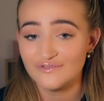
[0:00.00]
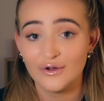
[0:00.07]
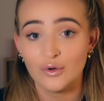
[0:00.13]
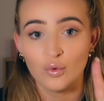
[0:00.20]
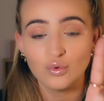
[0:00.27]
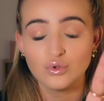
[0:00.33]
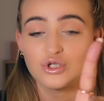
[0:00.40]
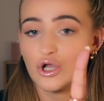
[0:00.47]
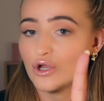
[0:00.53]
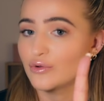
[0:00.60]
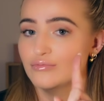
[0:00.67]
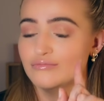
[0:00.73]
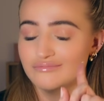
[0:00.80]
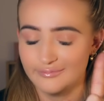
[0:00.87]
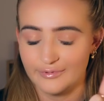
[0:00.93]
feel also,
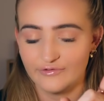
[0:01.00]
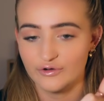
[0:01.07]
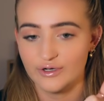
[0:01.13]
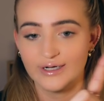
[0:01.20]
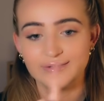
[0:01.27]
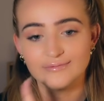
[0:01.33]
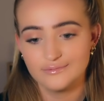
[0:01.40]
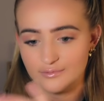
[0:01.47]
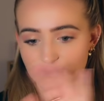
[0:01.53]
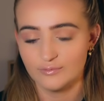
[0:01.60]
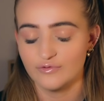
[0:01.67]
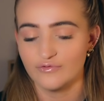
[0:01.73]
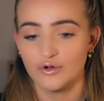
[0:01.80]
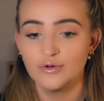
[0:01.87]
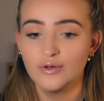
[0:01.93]
before I
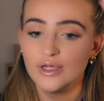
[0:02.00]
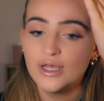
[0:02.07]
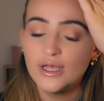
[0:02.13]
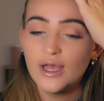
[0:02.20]
move on,